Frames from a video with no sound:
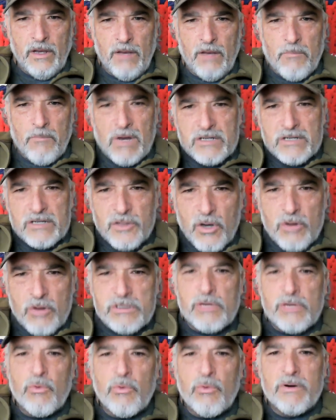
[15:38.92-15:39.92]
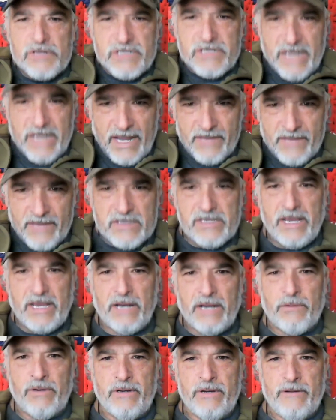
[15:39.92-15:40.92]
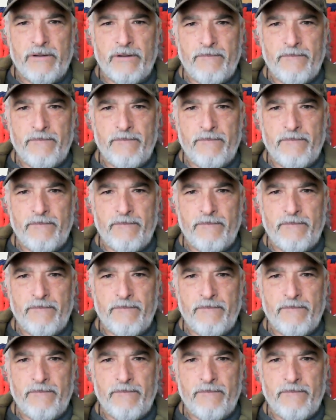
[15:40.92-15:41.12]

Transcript: amongst those who understand the sacred.